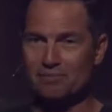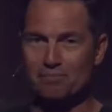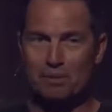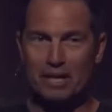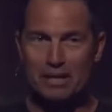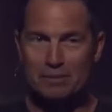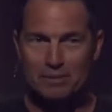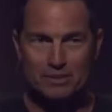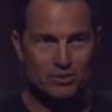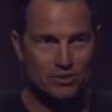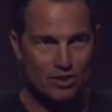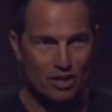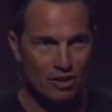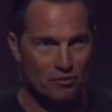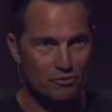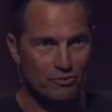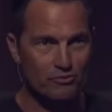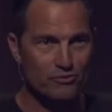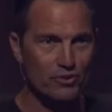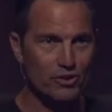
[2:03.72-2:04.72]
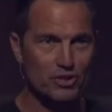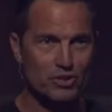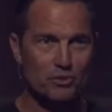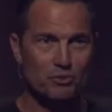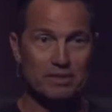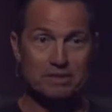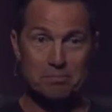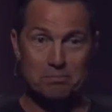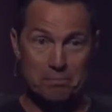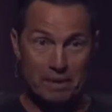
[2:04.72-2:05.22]
babies are not referred
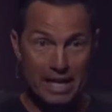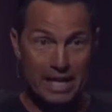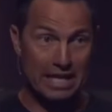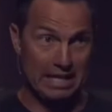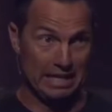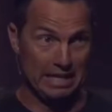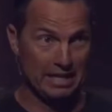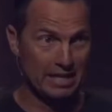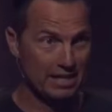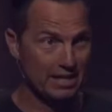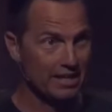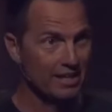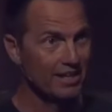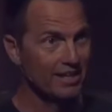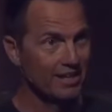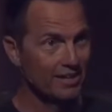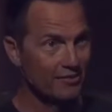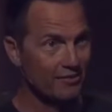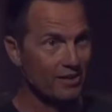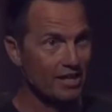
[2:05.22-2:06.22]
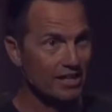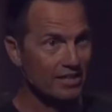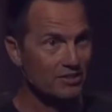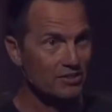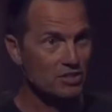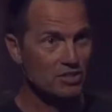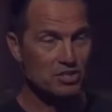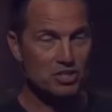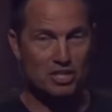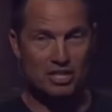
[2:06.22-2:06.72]
to as men,
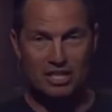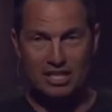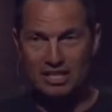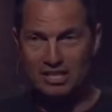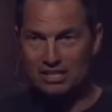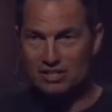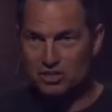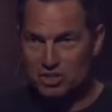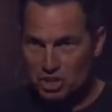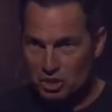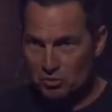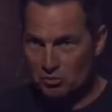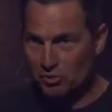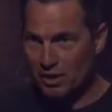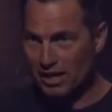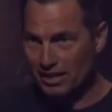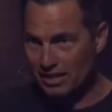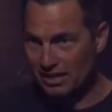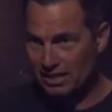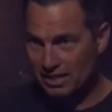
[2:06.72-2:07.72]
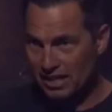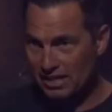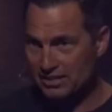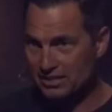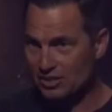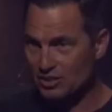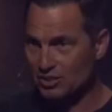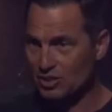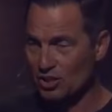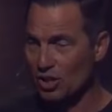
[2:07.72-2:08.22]
right? She, she
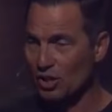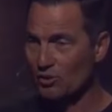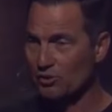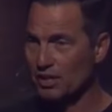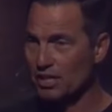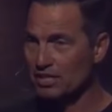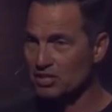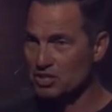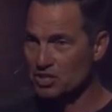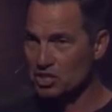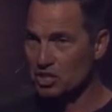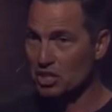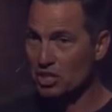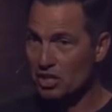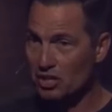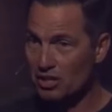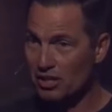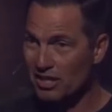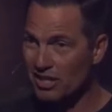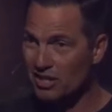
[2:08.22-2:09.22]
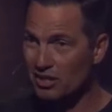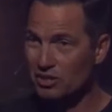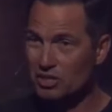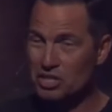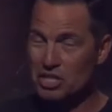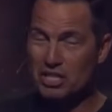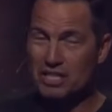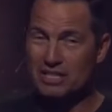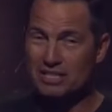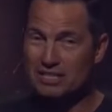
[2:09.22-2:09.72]
recognizes, though, that she, here
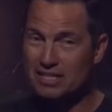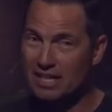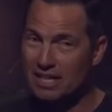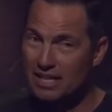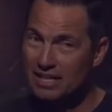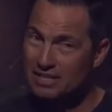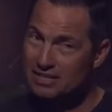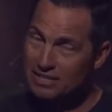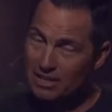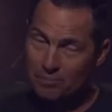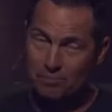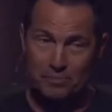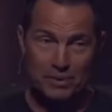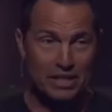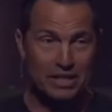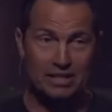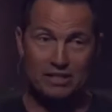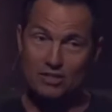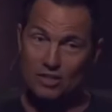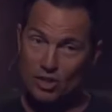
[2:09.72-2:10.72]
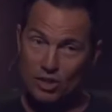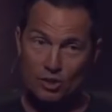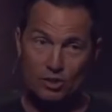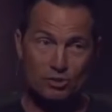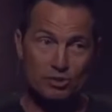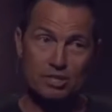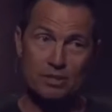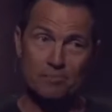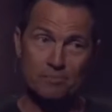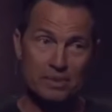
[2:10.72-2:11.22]
she is something
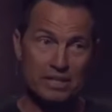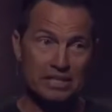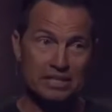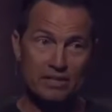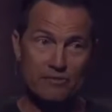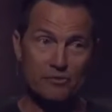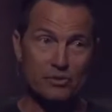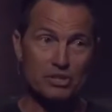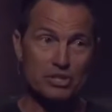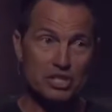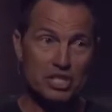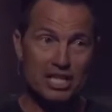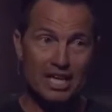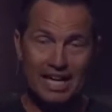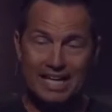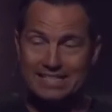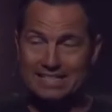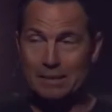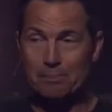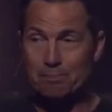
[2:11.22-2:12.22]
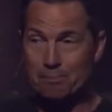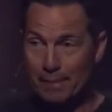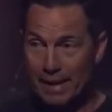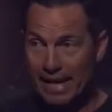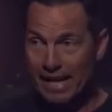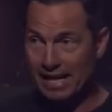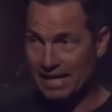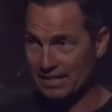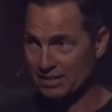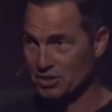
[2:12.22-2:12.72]
new, something different. She has a
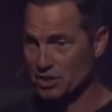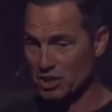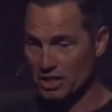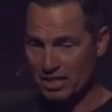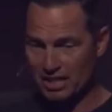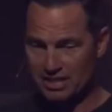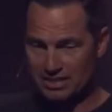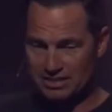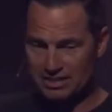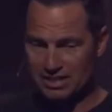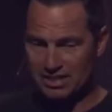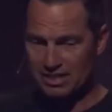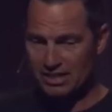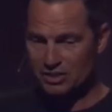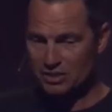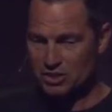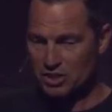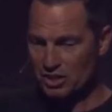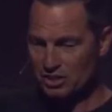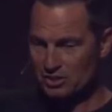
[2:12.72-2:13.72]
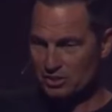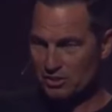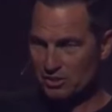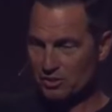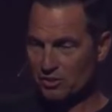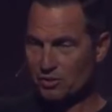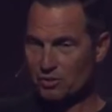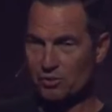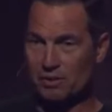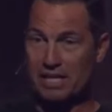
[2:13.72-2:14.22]
man. She has, she has
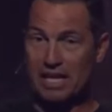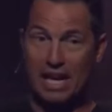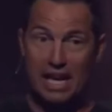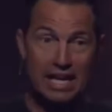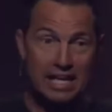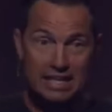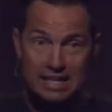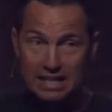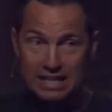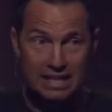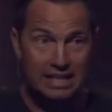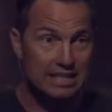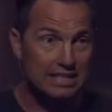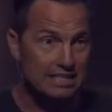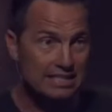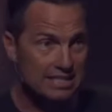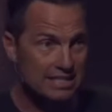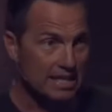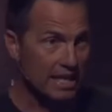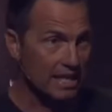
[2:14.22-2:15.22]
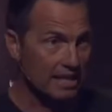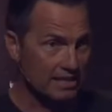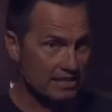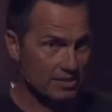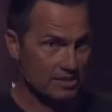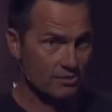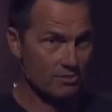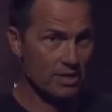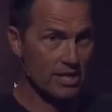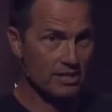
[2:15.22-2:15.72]
created, in a
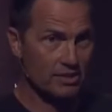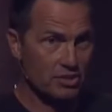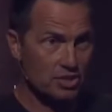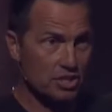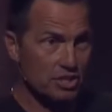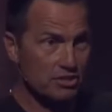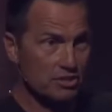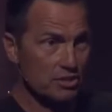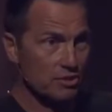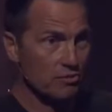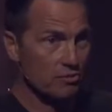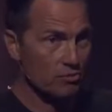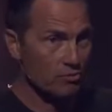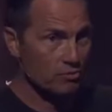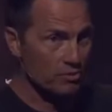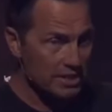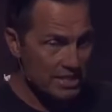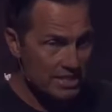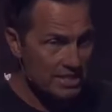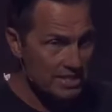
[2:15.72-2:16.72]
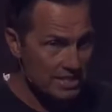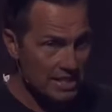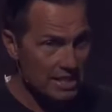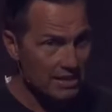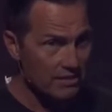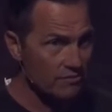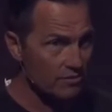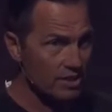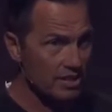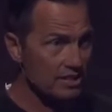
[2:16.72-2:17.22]
sense, right? She has
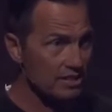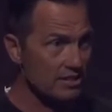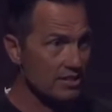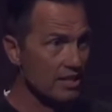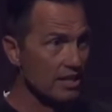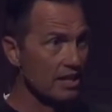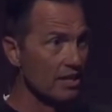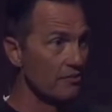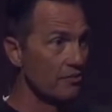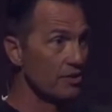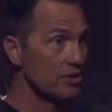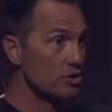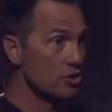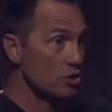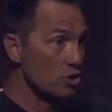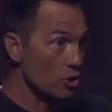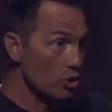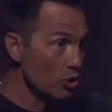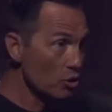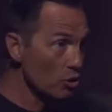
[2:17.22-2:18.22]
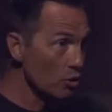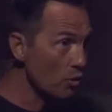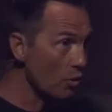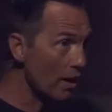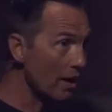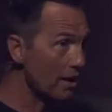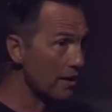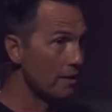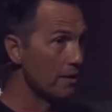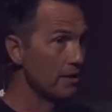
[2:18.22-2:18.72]
received this, this
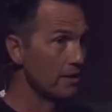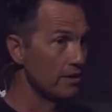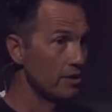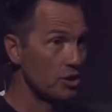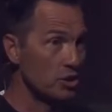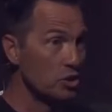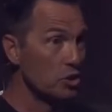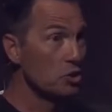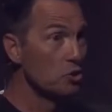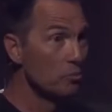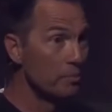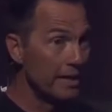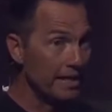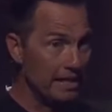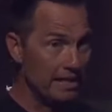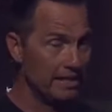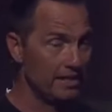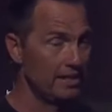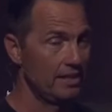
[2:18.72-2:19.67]
new human